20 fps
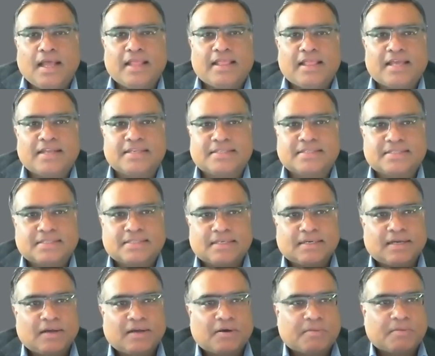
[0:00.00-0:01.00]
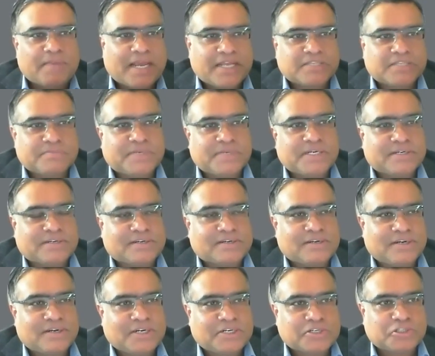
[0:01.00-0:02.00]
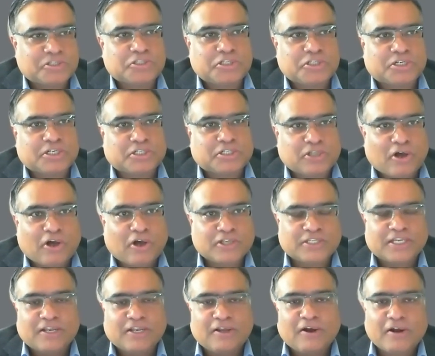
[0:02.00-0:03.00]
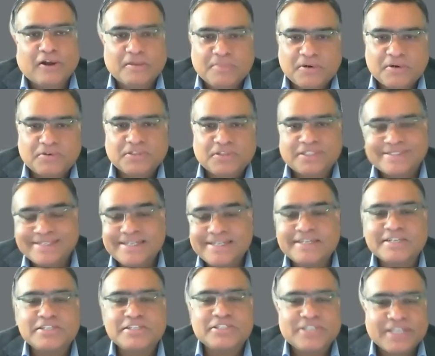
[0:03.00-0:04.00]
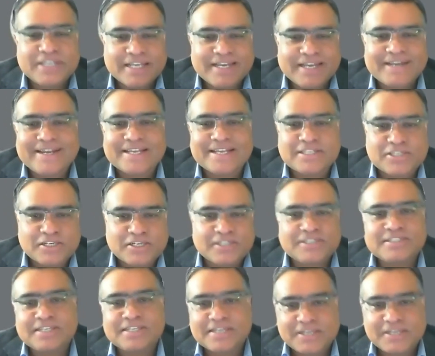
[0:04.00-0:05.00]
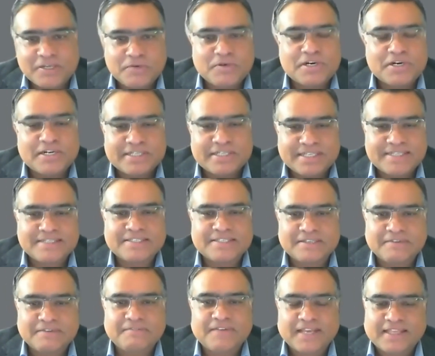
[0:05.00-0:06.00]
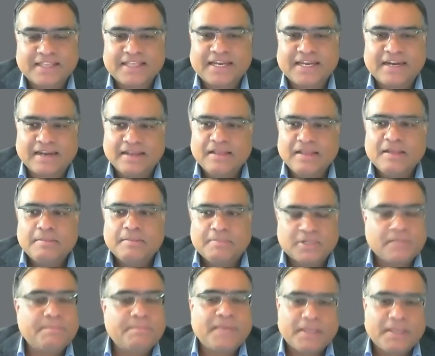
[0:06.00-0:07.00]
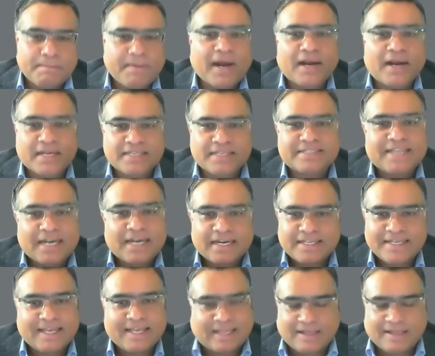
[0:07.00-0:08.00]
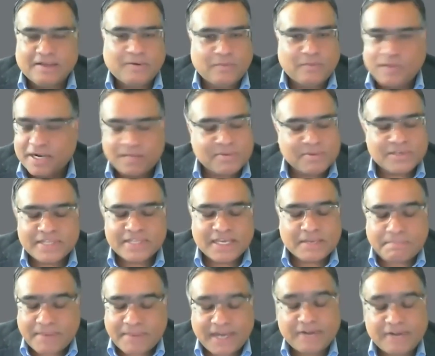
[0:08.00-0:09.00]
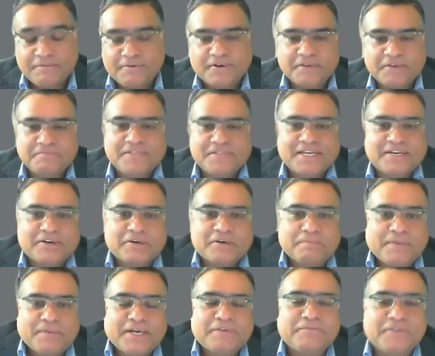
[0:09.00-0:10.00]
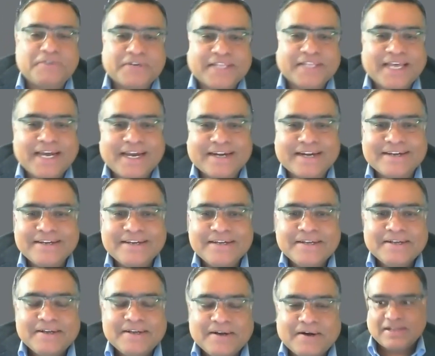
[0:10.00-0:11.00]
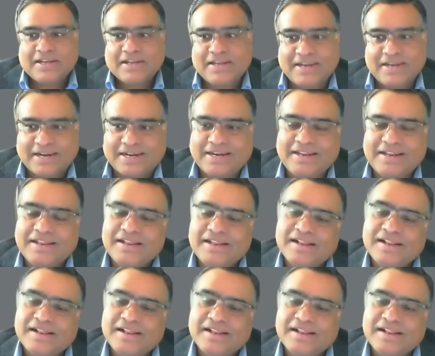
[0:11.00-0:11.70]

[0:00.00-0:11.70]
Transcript: And there is our management literature talks a lot about this intrinsic and extrinsic rewards and stuff like that. But the big part is that, yeah, whatever they are paid for, if they're not paid for that, correct.